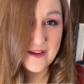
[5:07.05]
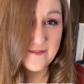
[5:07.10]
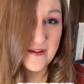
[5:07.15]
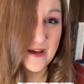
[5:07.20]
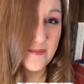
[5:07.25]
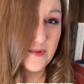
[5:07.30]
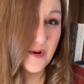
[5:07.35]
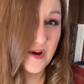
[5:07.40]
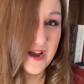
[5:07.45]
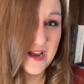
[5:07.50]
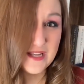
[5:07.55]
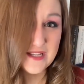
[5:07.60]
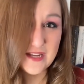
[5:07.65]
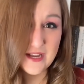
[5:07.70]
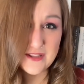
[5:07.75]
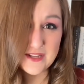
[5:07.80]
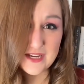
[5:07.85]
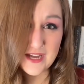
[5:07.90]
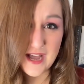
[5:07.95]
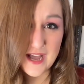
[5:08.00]
If I'm going in
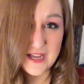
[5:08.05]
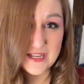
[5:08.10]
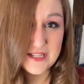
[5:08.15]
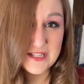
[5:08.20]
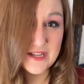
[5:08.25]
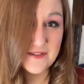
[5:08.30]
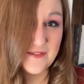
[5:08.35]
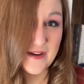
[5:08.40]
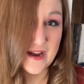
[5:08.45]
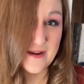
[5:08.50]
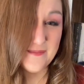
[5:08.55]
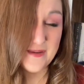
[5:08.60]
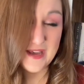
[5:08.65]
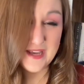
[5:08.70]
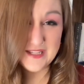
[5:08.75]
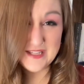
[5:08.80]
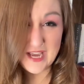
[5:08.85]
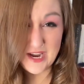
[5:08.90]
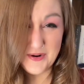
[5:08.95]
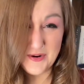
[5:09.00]
on the hunt to find me
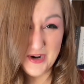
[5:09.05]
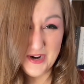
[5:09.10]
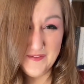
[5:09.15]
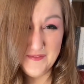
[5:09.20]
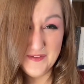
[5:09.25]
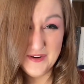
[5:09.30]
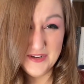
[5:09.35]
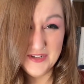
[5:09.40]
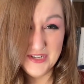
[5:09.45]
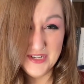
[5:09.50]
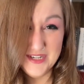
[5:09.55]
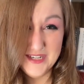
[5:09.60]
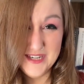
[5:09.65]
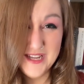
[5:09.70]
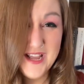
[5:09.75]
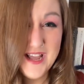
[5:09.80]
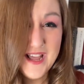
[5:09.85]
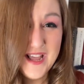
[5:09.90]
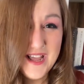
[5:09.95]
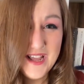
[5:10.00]
a decorative version,